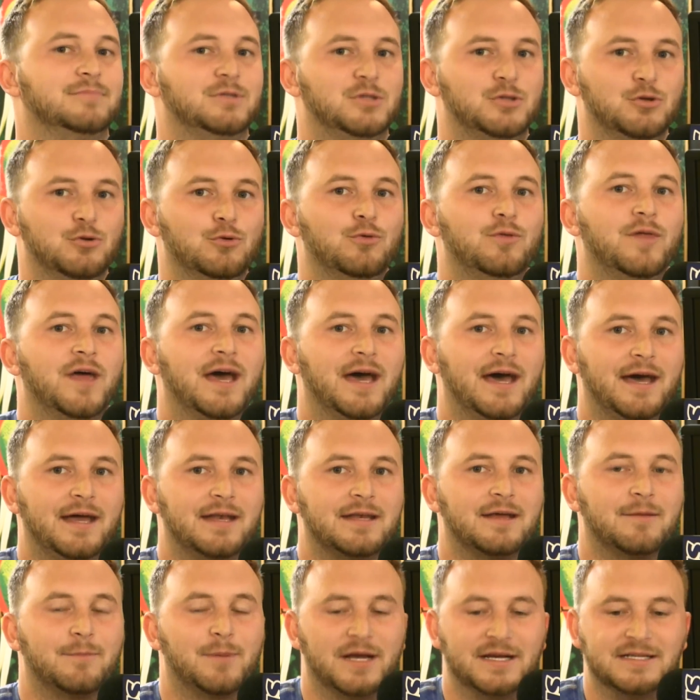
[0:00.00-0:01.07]
do
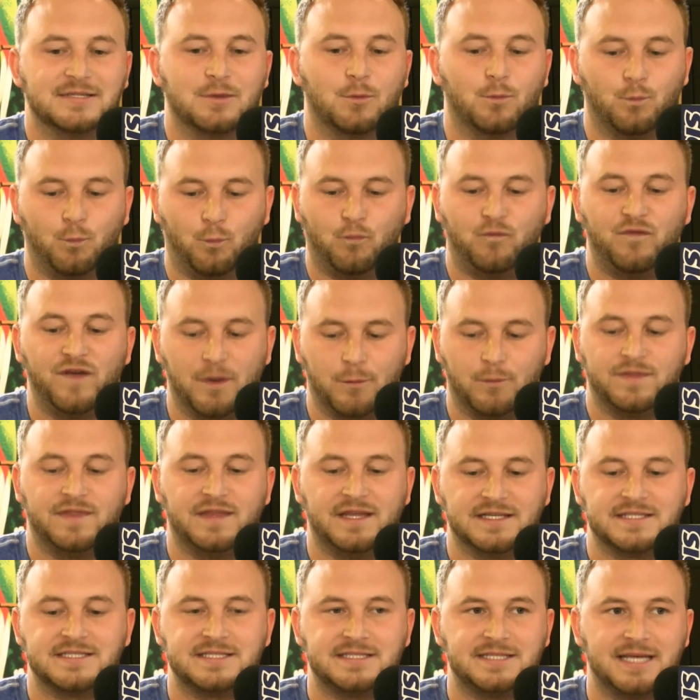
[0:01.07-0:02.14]
that because it fit with
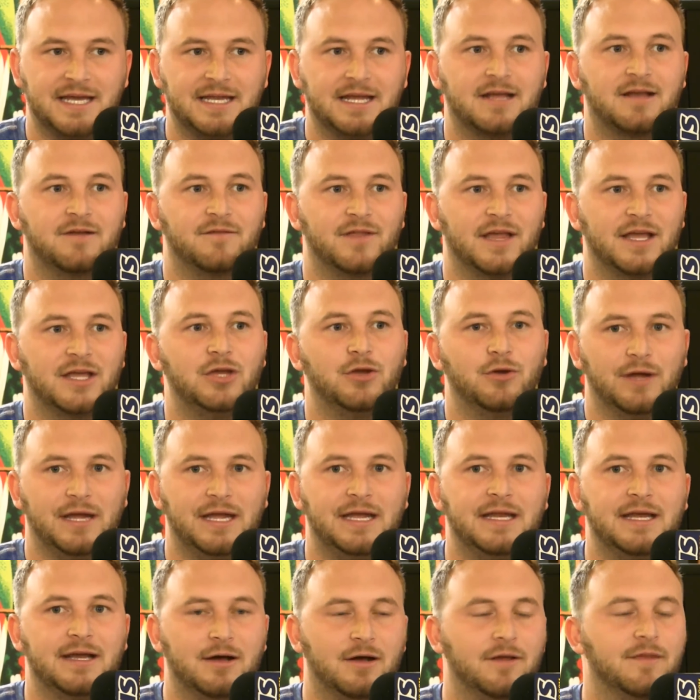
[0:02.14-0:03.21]
the aesthetic of like you're
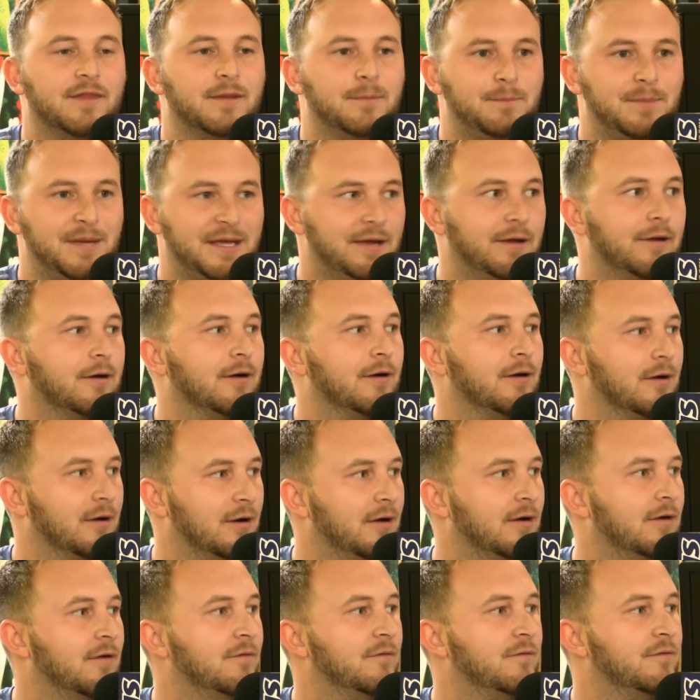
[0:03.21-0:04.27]
eating on the pier
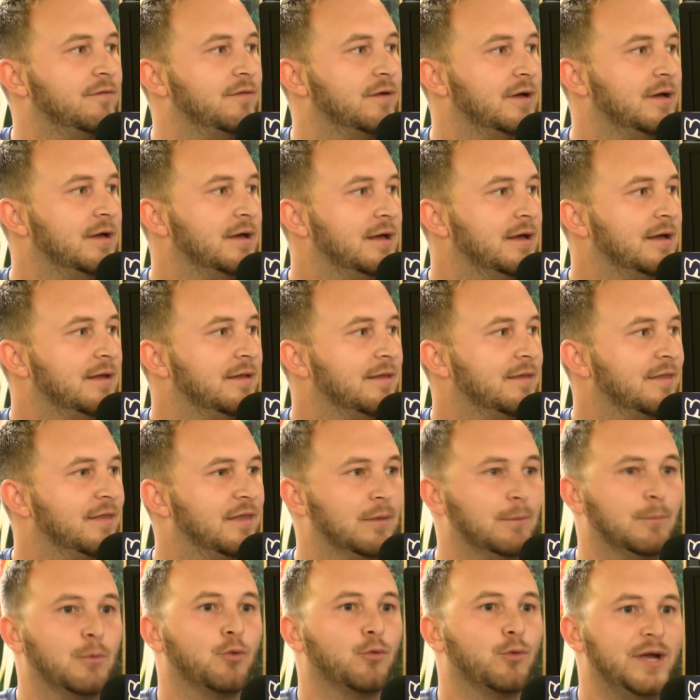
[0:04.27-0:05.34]
of
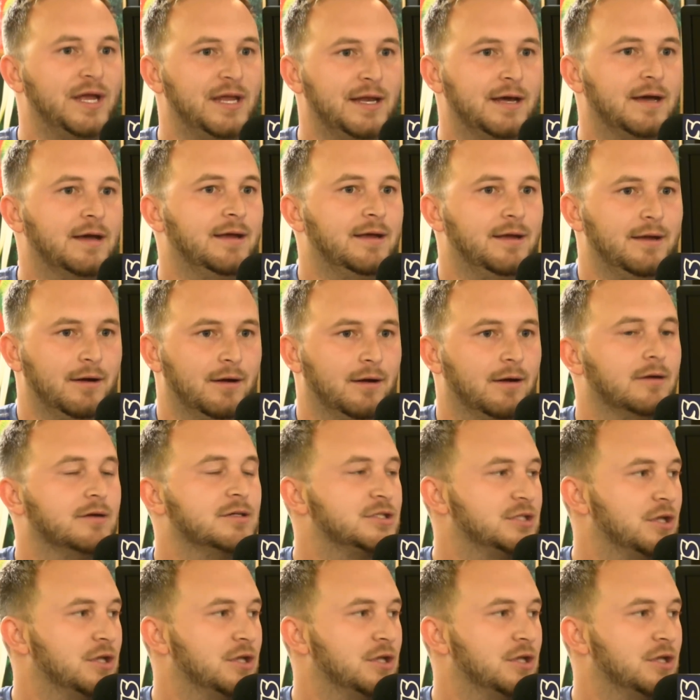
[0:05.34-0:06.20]
the marina here.